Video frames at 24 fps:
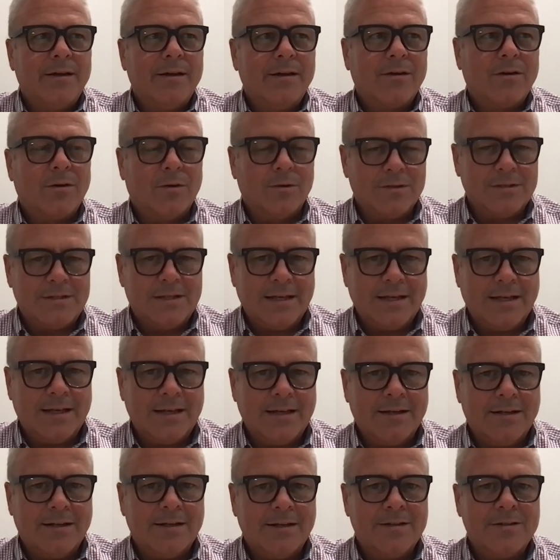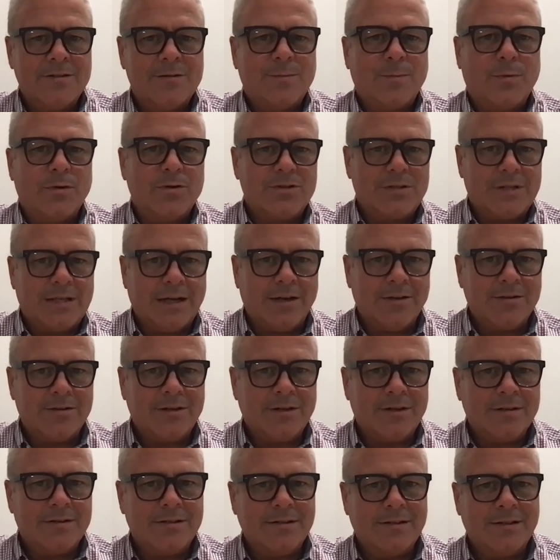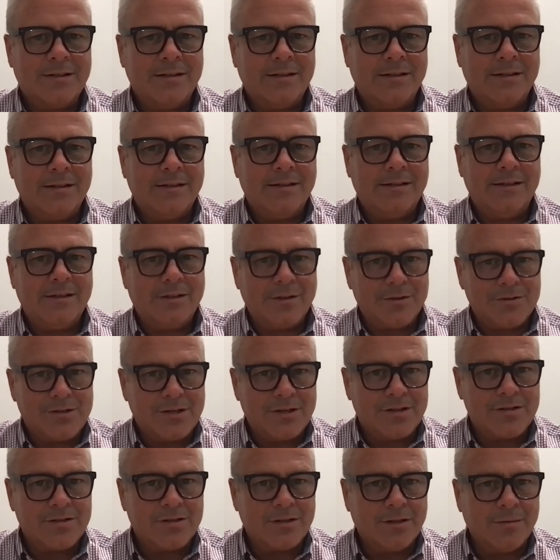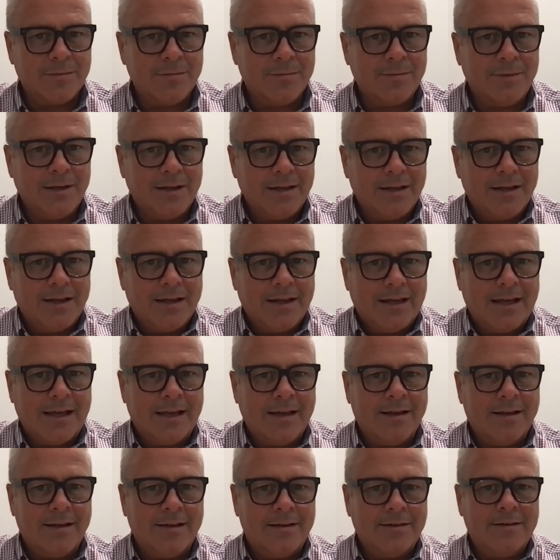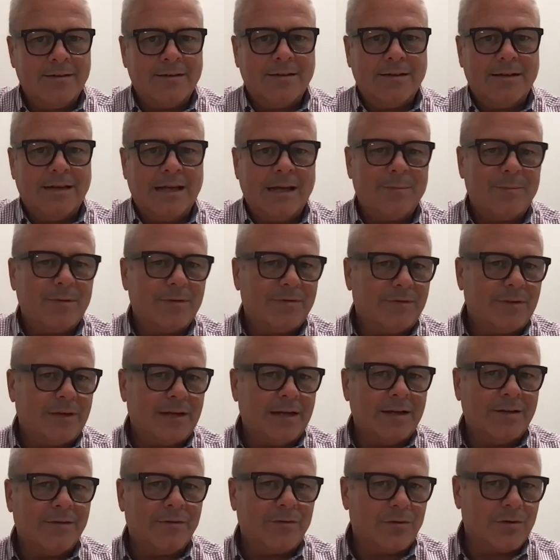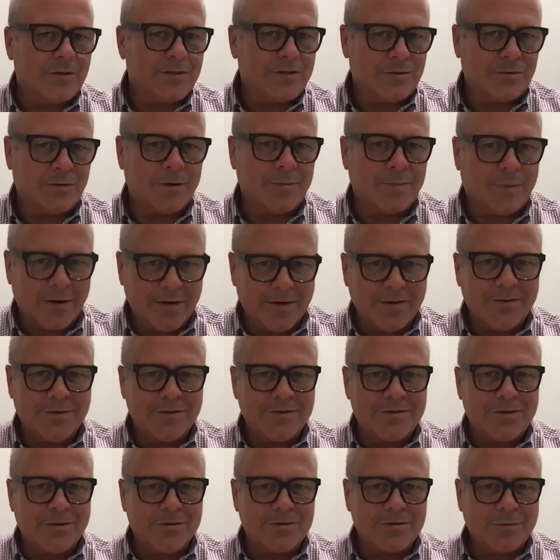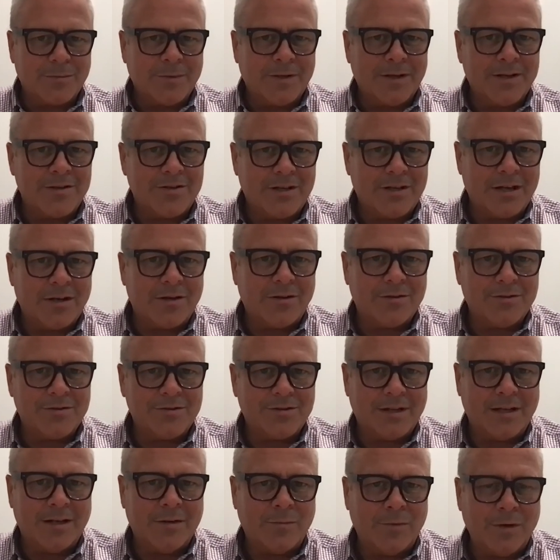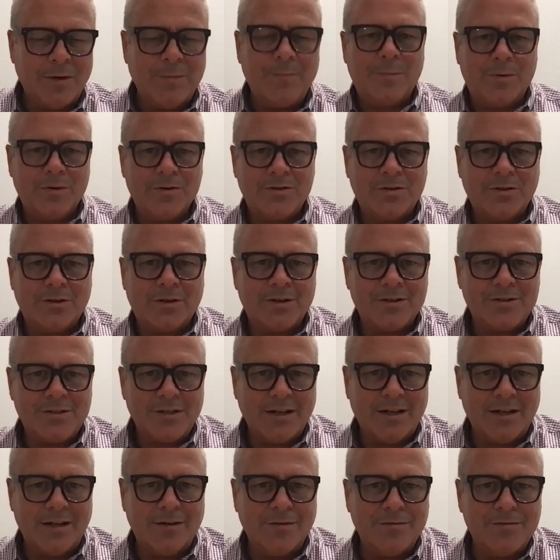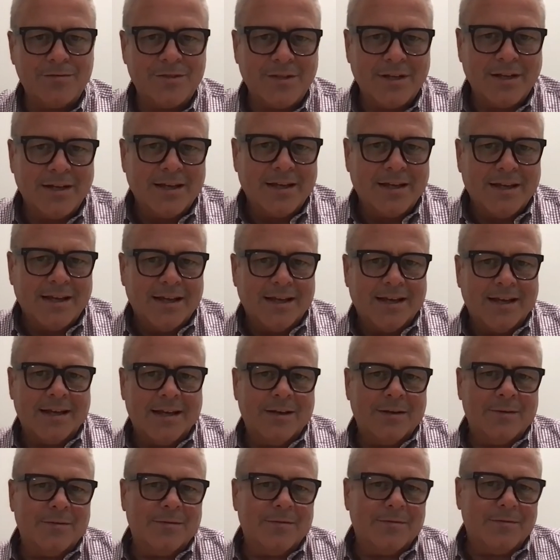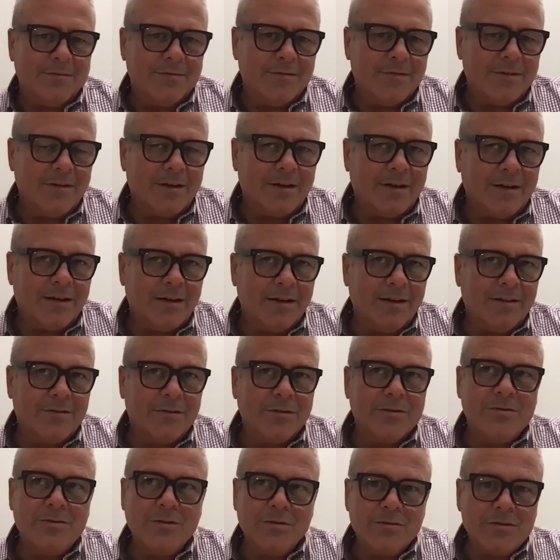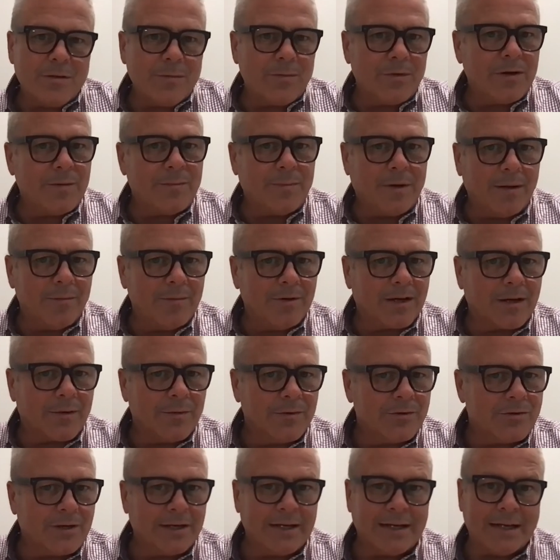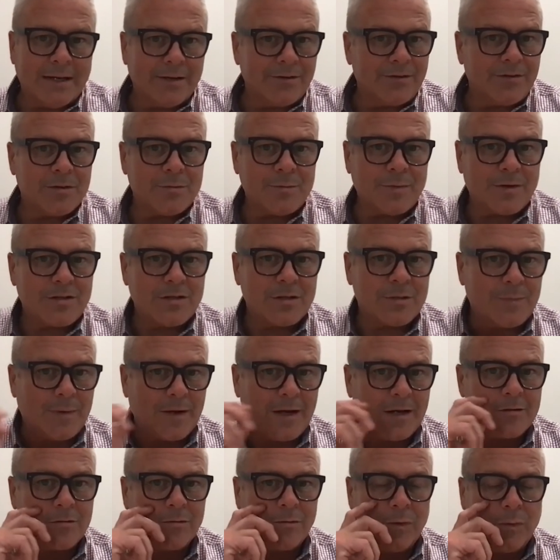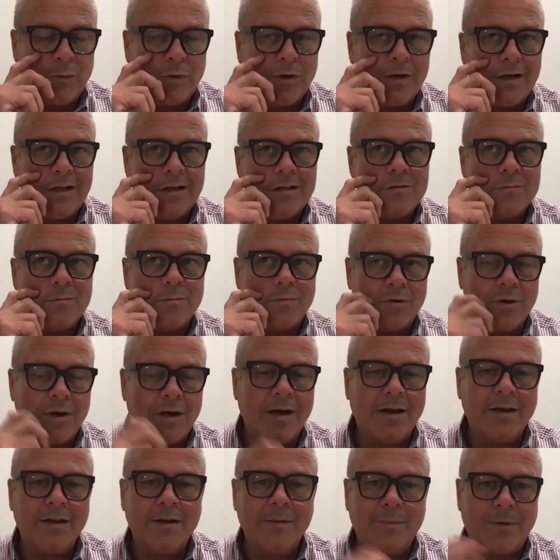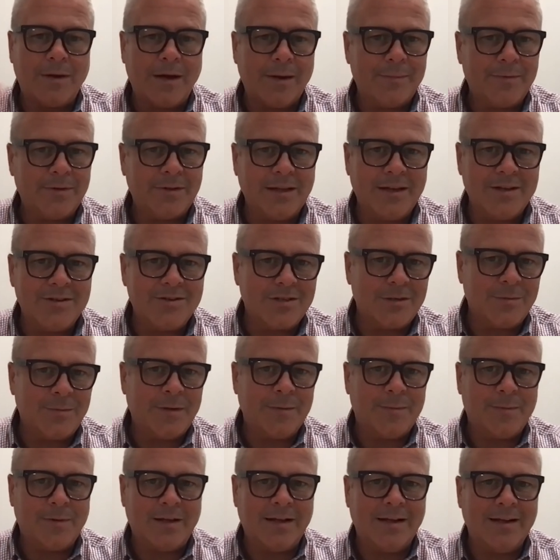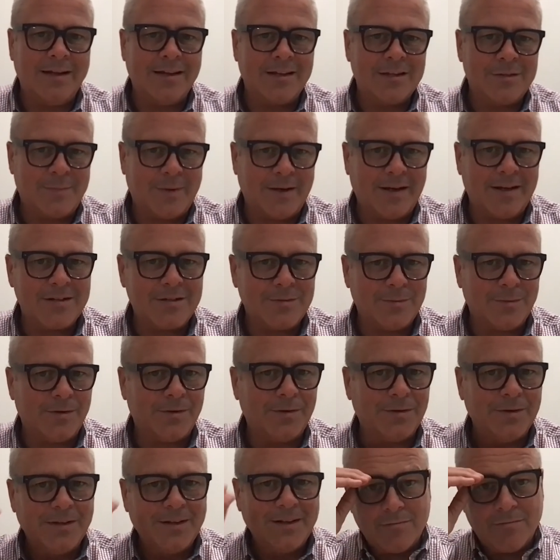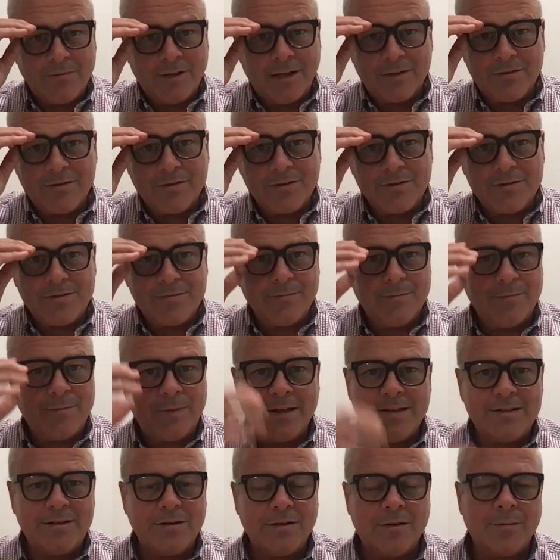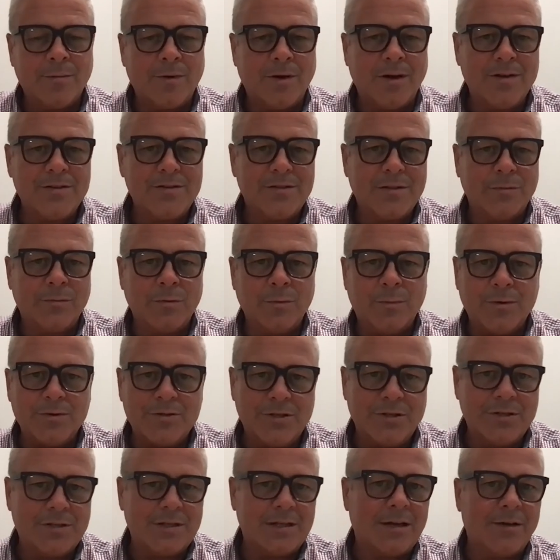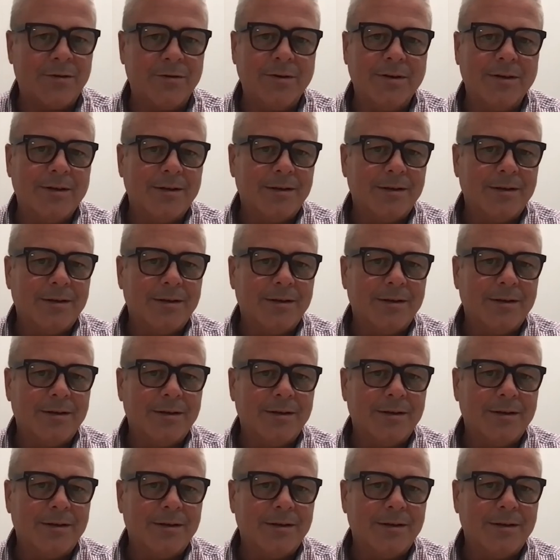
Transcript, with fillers: golden ticket is pushed out there to the ecosystem and amplified, of course, through our partners' social media channels, and we push it ourselves. And uh, so it's usually pretty public. We try to get out there as much as possible. We want as broad a population to be applying as possible, not just based here in Boston. We'll push this out,